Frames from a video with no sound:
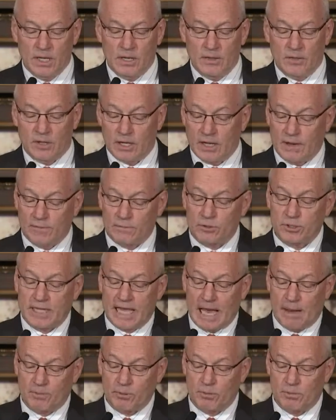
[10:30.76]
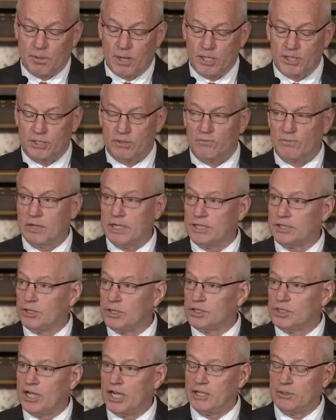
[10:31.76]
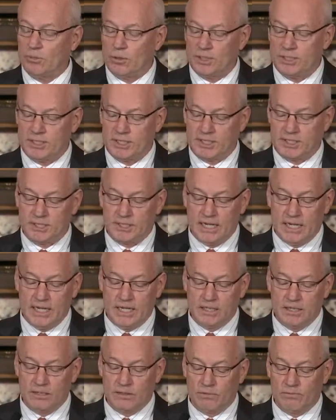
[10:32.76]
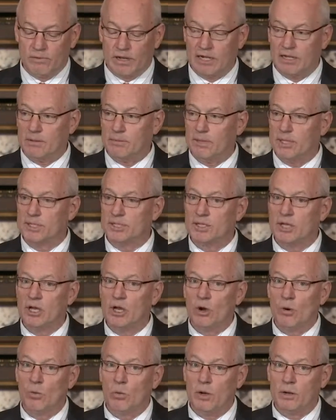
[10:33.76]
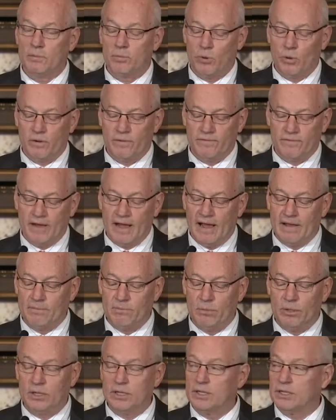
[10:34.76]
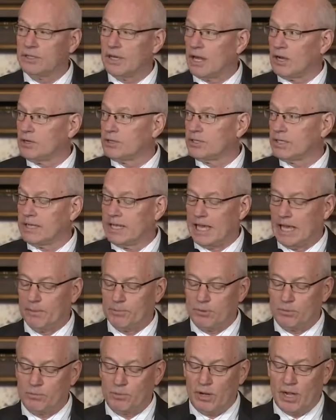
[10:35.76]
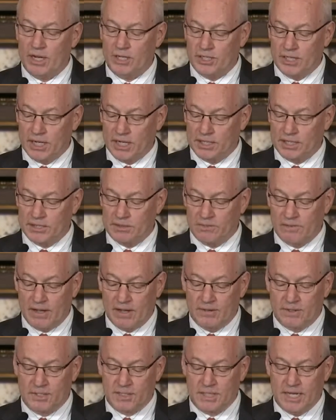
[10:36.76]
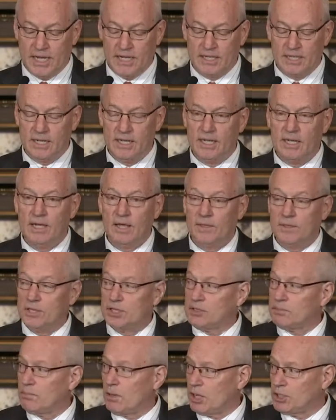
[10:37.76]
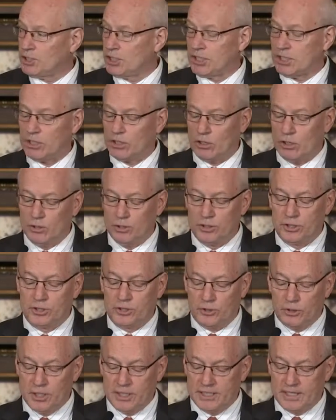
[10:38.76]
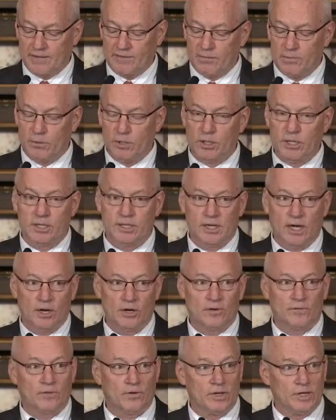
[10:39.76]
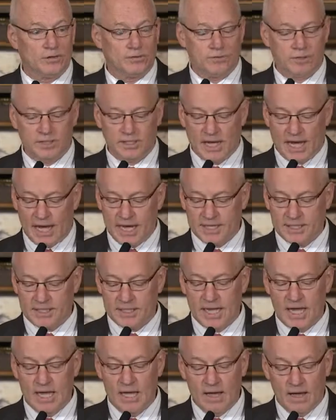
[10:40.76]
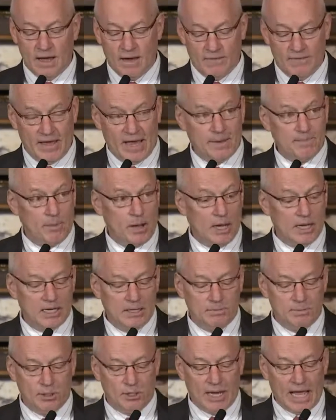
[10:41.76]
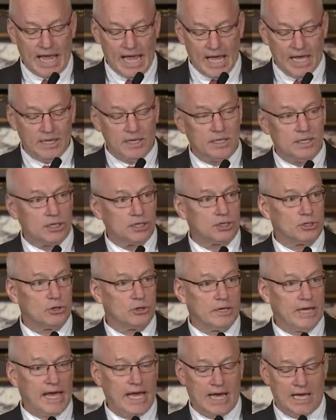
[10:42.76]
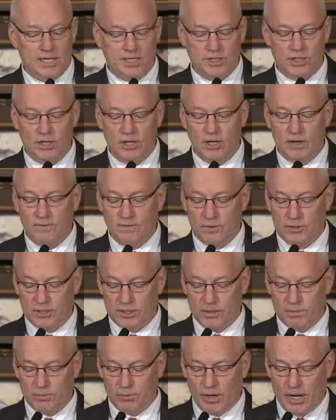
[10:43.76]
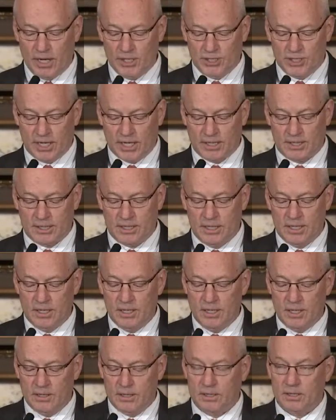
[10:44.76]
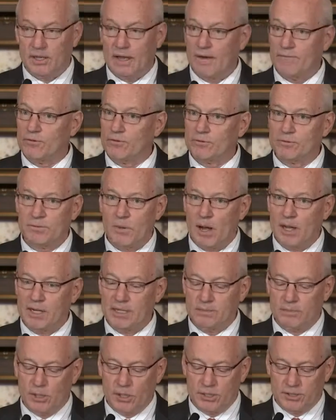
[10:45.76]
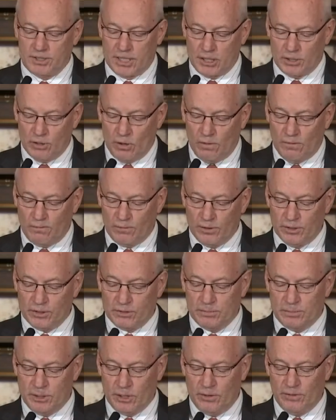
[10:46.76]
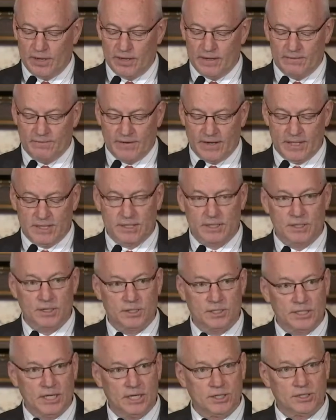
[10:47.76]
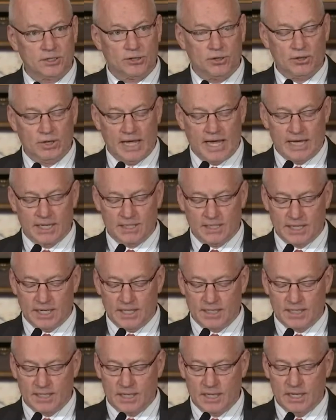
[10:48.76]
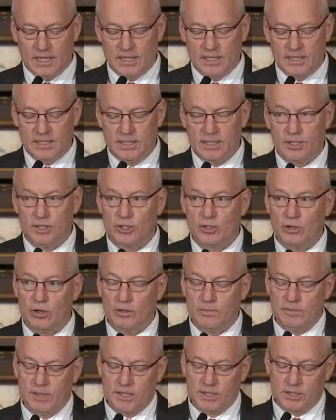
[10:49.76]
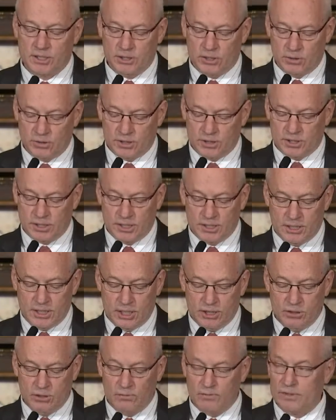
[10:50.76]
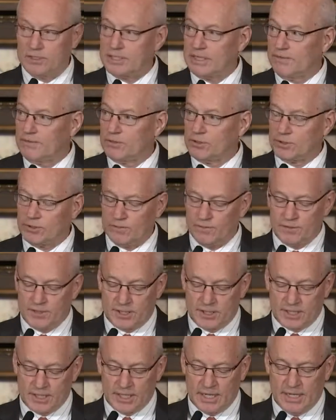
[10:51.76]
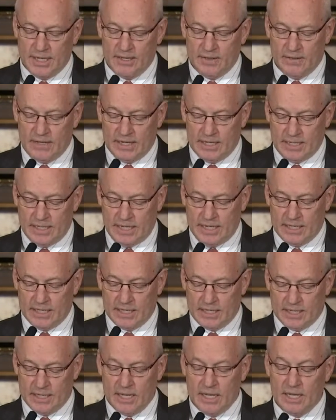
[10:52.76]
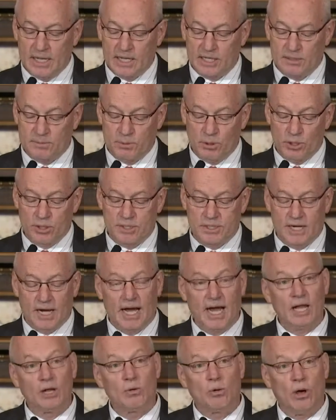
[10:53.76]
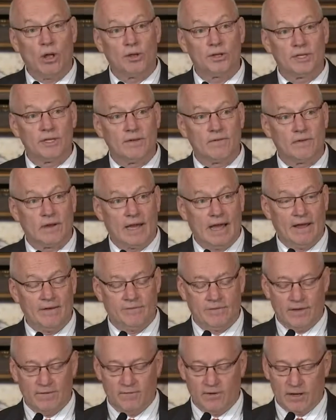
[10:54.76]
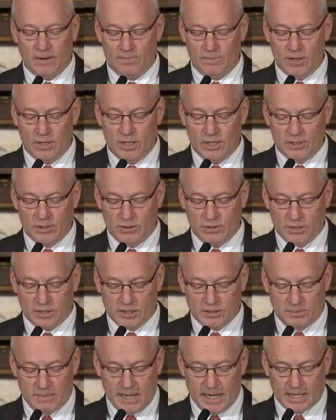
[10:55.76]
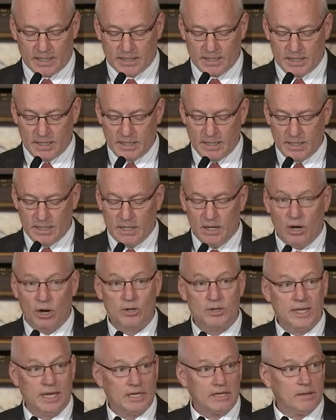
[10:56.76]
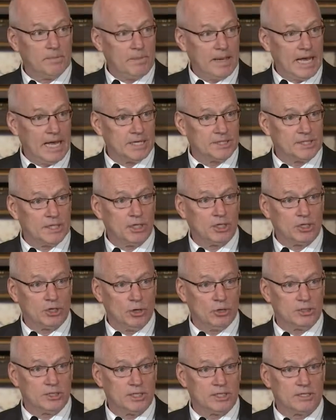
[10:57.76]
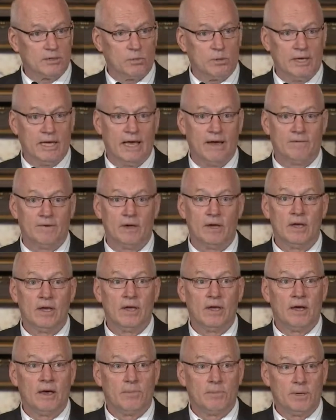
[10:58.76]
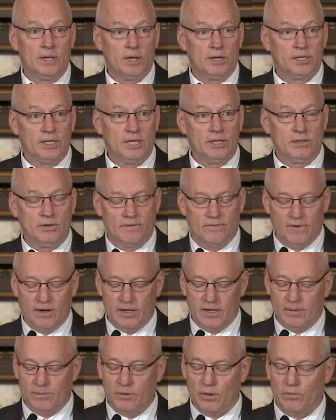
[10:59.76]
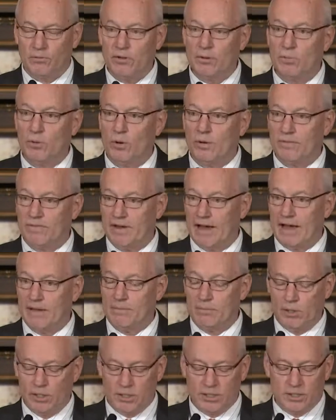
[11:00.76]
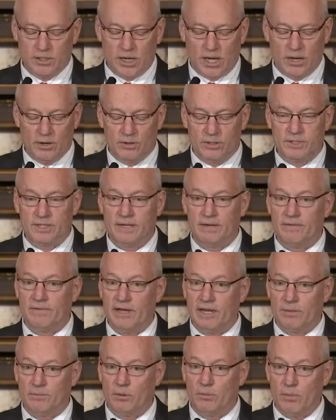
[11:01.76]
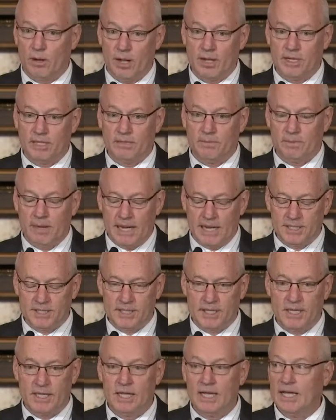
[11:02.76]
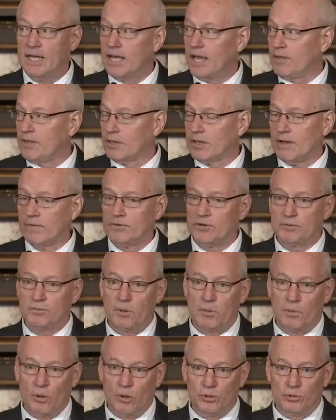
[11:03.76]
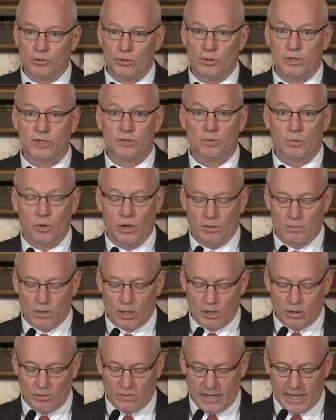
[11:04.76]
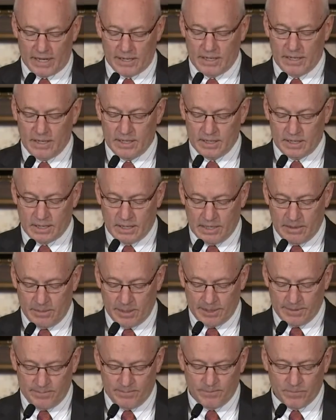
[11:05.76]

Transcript: The governor's capital budget released on January 16 recommends $1.5 billion in capital projects around the state. This budget includes $37 million for interest cost of that bonding bill and additional cash for some projects. The governor's bonding bill is a no-frills bill that invests in the state's current assets, ensuring Minnesotans continue receiving services they need and experience the high quality of the life they've come to expect. Our debt capacity shows us that we have an ability to fund up to $3.5 billion in available bonding capacity, and the governor's proposal is well below that limit.